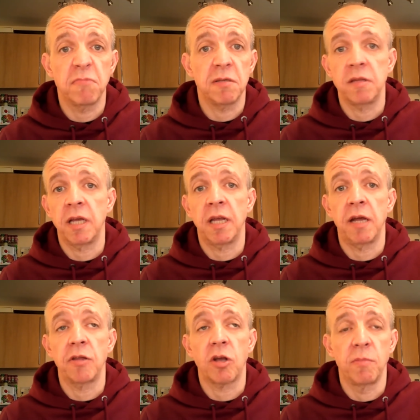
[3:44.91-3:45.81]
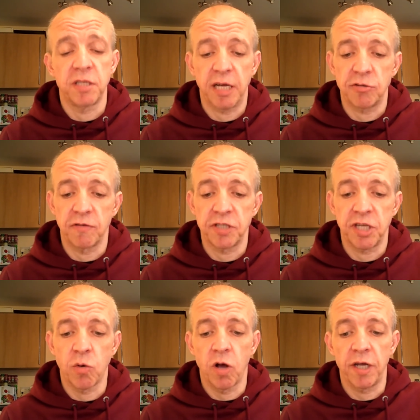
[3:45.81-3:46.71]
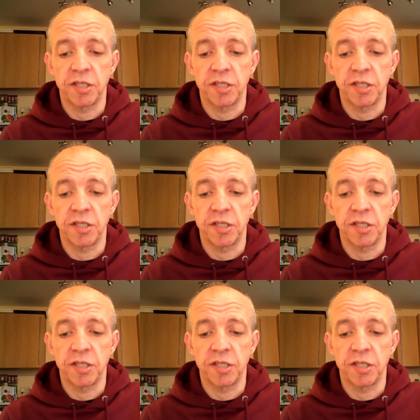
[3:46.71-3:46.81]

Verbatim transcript: uh, you know, the commentators are obviously quite